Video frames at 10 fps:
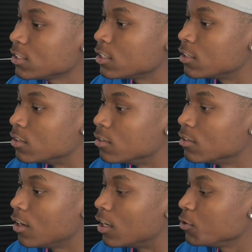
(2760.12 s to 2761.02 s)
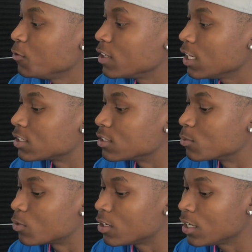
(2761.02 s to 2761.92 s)
said, "Oh, you forgot
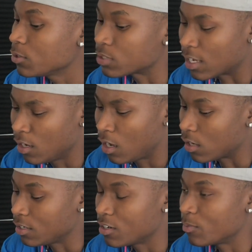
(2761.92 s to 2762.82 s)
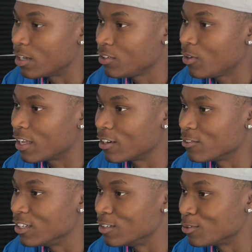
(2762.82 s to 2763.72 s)
something, bro." I was like, "Oh, never mind. You ain't got no
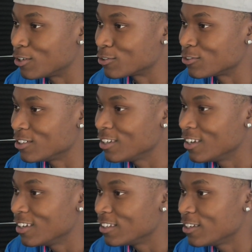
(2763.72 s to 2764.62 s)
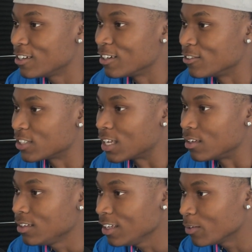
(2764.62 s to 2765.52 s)
damn dog treat." Derek gonna
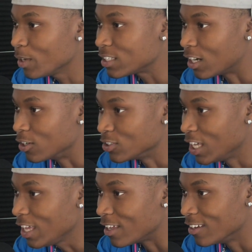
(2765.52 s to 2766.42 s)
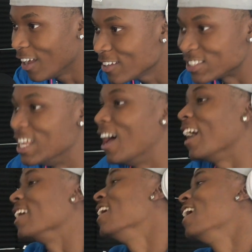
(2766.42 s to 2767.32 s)
say, "Nigga, my dog dead." I
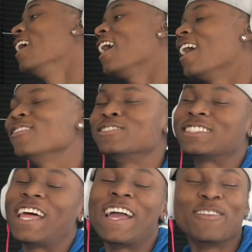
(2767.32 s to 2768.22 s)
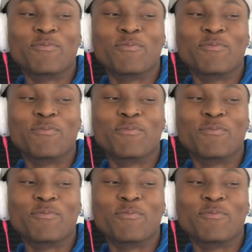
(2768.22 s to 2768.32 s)
was like,